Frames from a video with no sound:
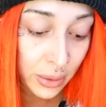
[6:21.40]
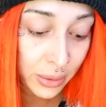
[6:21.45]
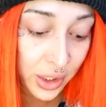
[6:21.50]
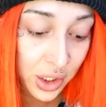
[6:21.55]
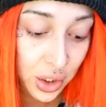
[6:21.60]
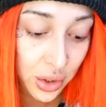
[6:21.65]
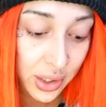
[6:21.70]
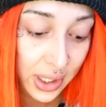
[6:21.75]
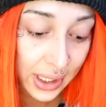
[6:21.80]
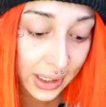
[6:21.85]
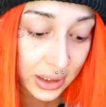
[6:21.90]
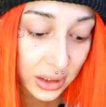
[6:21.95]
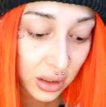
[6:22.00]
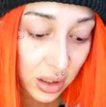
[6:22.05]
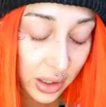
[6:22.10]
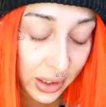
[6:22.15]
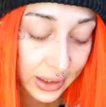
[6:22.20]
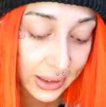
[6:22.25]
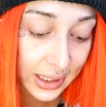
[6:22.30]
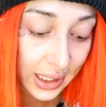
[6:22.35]
Let me show you guys a
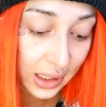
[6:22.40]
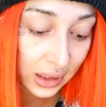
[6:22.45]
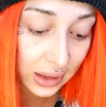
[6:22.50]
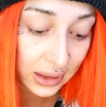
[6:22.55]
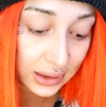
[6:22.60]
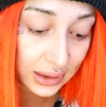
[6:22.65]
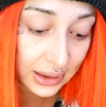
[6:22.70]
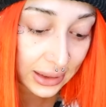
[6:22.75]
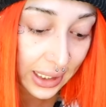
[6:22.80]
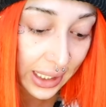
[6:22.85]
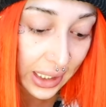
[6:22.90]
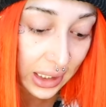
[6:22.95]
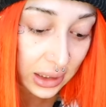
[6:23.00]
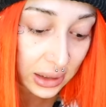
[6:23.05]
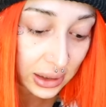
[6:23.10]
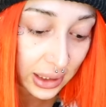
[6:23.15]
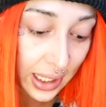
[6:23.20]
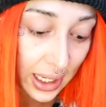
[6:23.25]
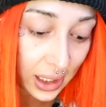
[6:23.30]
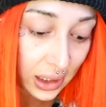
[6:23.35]
contact lens
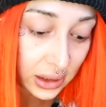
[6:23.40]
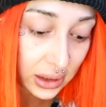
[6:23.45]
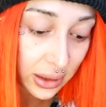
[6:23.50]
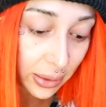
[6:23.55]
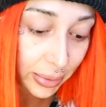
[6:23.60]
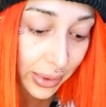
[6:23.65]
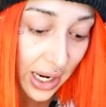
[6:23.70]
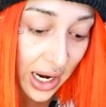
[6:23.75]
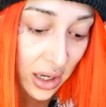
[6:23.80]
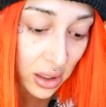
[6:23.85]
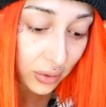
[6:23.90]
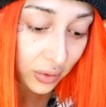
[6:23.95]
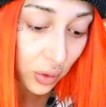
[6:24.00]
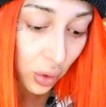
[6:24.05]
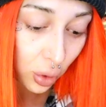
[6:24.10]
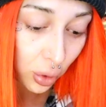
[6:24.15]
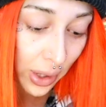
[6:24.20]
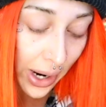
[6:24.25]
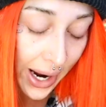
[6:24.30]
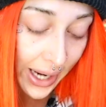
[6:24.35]
case. It has the brand of
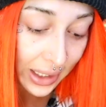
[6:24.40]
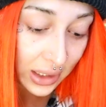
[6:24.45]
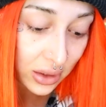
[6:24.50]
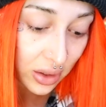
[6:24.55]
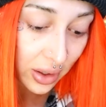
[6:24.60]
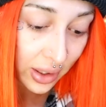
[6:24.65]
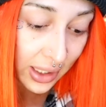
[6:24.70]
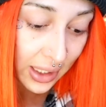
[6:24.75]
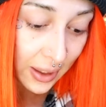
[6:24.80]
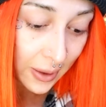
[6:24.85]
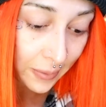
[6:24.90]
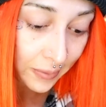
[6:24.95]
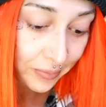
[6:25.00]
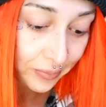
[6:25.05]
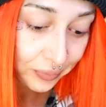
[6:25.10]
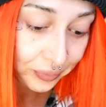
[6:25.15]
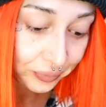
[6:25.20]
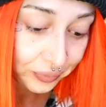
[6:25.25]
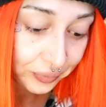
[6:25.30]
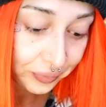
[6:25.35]
Coleyes on it.
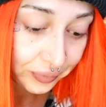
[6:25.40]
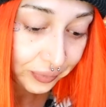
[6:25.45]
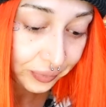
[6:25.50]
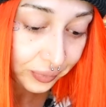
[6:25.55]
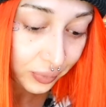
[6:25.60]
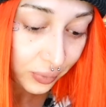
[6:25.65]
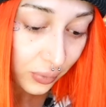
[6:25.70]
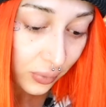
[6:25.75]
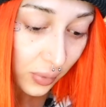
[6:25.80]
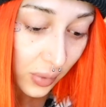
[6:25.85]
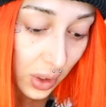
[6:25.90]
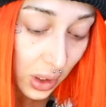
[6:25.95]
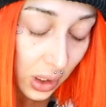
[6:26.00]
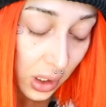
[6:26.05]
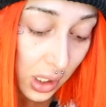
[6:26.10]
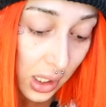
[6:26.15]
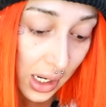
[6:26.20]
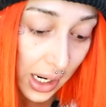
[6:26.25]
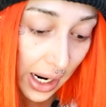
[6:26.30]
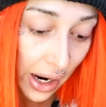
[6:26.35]

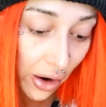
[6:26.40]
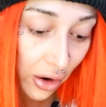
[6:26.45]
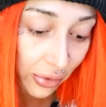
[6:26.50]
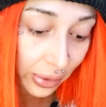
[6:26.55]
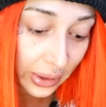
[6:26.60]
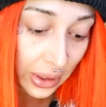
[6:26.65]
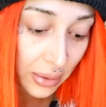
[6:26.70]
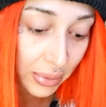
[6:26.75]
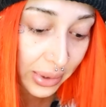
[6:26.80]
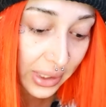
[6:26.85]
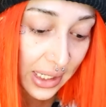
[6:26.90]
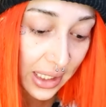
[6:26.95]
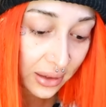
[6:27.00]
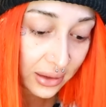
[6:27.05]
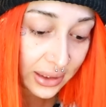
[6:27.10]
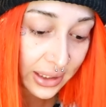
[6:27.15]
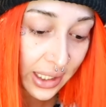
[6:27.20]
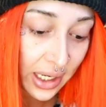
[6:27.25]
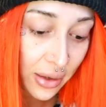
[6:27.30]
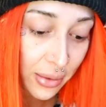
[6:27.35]
Hopefully I'm
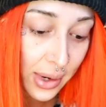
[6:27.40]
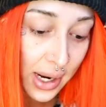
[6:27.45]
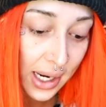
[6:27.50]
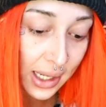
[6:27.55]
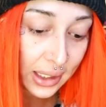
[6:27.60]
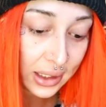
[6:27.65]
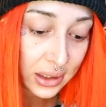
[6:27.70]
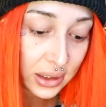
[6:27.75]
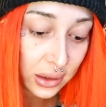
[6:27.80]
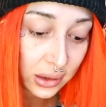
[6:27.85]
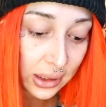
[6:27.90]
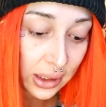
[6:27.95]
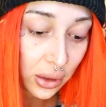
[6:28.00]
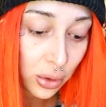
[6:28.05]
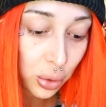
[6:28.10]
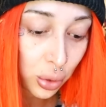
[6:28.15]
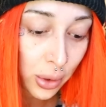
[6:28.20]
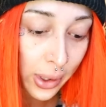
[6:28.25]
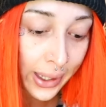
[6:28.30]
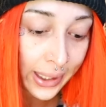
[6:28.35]
pronouncing it right and it's not like
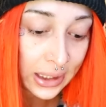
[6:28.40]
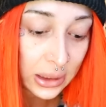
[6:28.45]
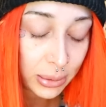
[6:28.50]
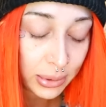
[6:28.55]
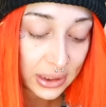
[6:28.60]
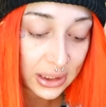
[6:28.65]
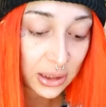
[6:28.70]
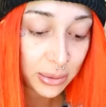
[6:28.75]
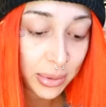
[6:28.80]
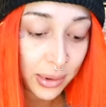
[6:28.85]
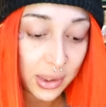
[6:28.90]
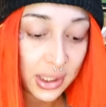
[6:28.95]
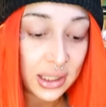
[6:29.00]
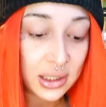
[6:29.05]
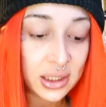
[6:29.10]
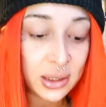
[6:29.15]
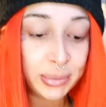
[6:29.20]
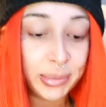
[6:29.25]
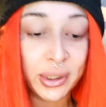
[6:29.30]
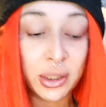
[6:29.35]
Coleyes, but
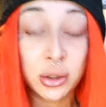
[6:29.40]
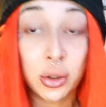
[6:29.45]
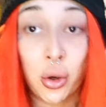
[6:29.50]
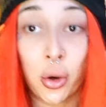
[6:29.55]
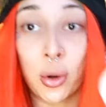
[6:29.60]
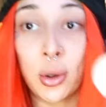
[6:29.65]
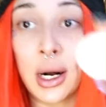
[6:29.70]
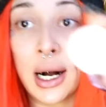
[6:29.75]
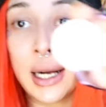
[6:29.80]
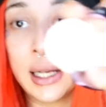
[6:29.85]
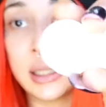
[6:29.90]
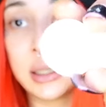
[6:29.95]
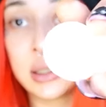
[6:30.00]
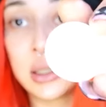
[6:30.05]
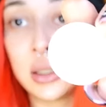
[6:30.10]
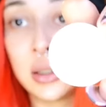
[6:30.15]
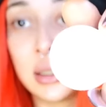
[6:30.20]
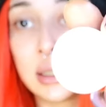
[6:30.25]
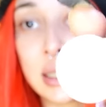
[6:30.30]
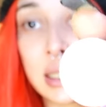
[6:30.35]
it's spelled Coleyes.
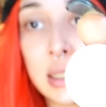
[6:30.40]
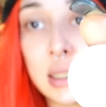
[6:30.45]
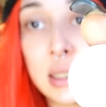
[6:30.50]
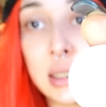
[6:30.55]
It looks like